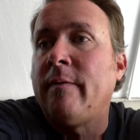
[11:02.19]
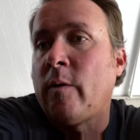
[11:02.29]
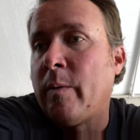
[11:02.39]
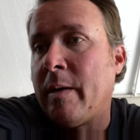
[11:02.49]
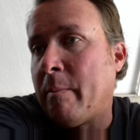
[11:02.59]
are
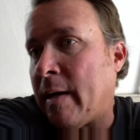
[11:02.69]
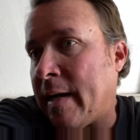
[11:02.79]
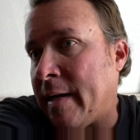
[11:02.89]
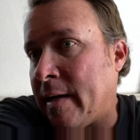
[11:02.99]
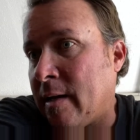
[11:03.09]
run
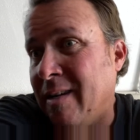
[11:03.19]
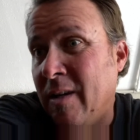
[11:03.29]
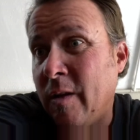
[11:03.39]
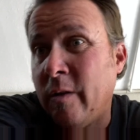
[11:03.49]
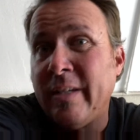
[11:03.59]
by,
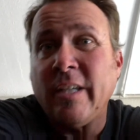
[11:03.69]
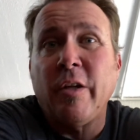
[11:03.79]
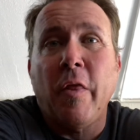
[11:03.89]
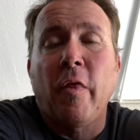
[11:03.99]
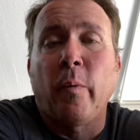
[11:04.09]
there's
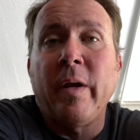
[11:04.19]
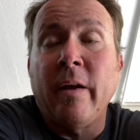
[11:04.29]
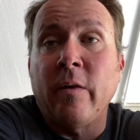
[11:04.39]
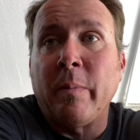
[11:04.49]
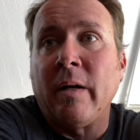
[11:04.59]
actually 3
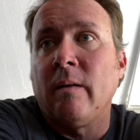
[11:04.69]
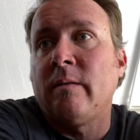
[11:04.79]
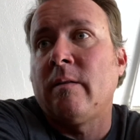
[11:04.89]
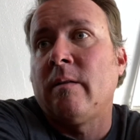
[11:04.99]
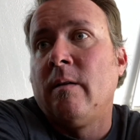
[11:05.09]
other
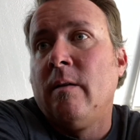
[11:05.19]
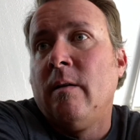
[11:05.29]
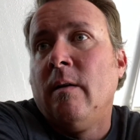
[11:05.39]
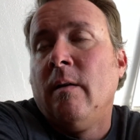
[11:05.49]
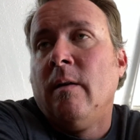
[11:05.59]
belts
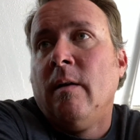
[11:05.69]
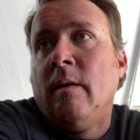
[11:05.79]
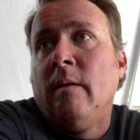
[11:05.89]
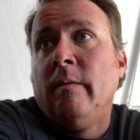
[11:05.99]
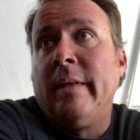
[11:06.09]

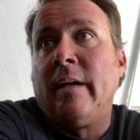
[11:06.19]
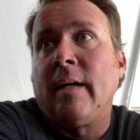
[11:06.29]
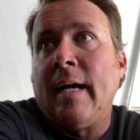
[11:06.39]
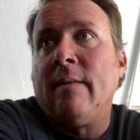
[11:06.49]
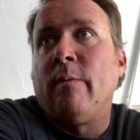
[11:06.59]
that are
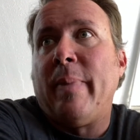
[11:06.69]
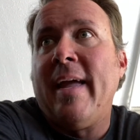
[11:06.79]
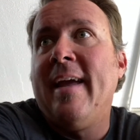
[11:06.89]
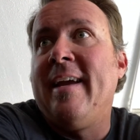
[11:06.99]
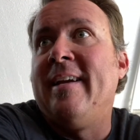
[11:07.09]
kind of a
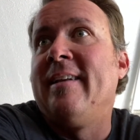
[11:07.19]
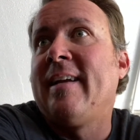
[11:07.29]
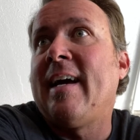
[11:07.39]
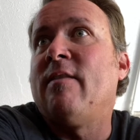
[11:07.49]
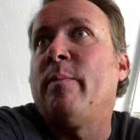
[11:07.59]
pain
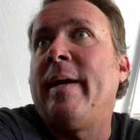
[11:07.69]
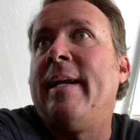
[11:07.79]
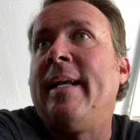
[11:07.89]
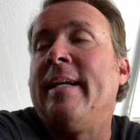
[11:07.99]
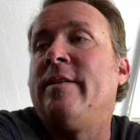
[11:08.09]

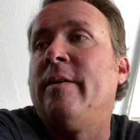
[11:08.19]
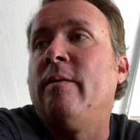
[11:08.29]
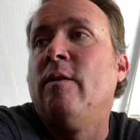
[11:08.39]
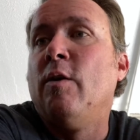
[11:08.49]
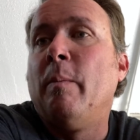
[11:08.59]
to get to.
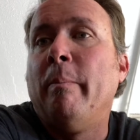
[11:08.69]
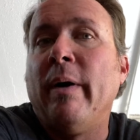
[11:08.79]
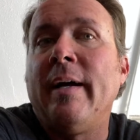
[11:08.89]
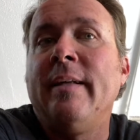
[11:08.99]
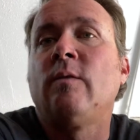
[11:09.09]

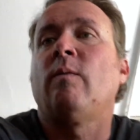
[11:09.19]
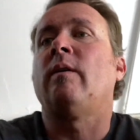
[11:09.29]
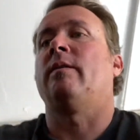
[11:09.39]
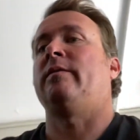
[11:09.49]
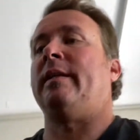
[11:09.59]
But it's one of
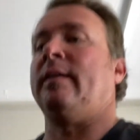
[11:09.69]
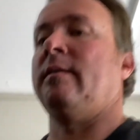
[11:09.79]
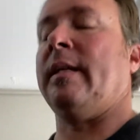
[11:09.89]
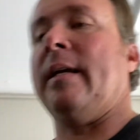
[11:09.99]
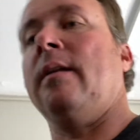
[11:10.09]
those things
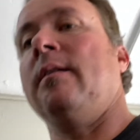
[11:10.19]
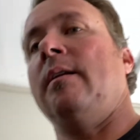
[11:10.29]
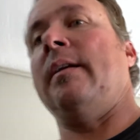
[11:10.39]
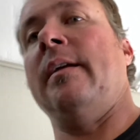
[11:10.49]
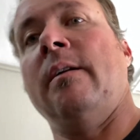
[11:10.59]
that,
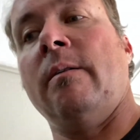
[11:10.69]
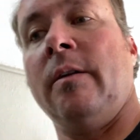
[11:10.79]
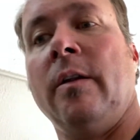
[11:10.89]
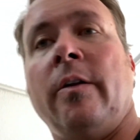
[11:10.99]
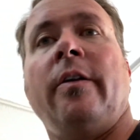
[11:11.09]
you know,
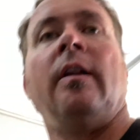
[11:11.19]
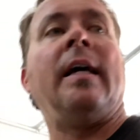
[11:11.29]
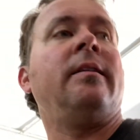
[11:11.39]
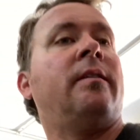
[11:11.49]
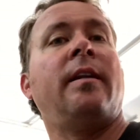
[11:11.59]
you learn your
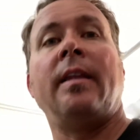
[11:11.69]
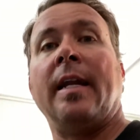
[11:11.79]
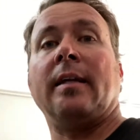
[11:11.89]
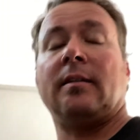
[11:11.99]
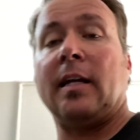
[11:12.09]
lesson, and the
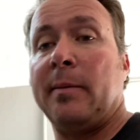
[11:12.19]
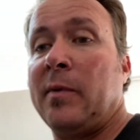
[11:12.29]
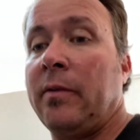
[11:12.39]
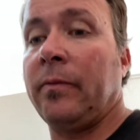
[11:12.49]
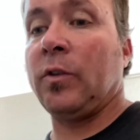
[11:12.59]
next time
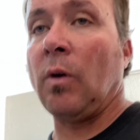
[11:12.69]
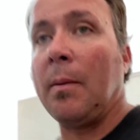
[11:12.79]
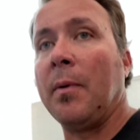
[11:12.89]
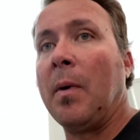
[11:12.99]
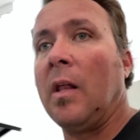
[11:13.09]
I'll swap
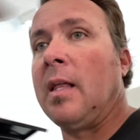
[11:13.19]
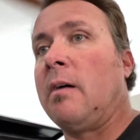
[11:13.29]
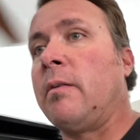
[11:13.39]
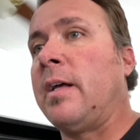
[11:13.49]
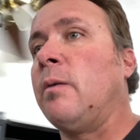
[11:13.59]
them all
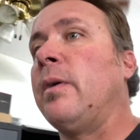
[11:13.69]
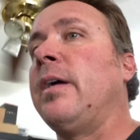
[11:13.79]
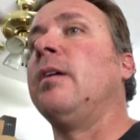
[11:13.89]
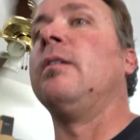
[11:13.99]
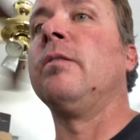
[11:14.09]
out right away.
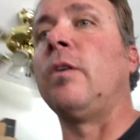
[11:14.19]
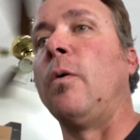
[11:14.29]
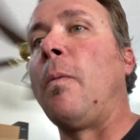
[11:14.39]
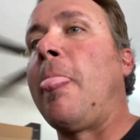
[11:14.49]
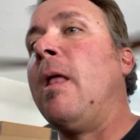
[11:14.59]
So
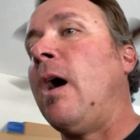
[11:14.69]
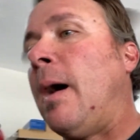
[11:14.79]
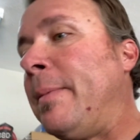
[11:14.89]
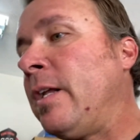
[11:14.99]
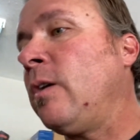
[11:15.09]

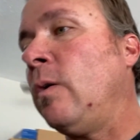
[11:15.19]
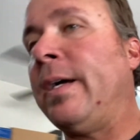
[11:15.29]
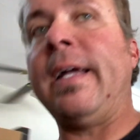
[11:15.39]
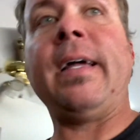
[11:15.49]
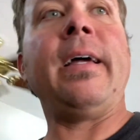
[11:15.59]
I'm going to go
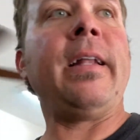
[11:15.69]
ahead